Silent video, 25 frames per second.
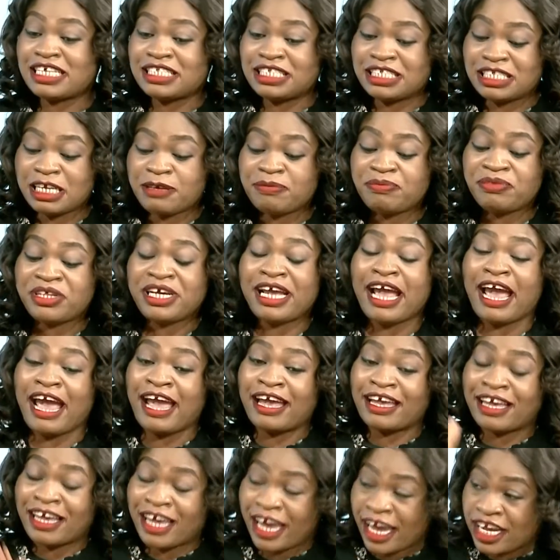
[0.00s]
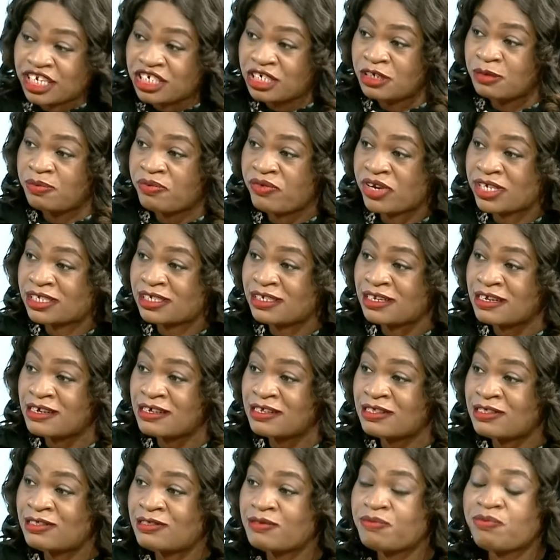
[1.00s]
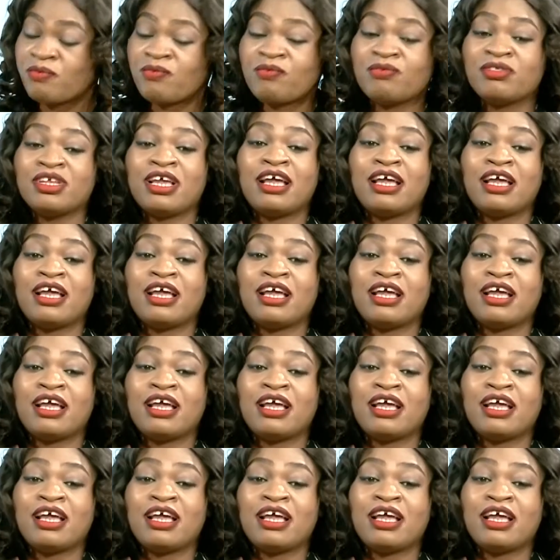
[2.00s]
is simply engage the prisoners,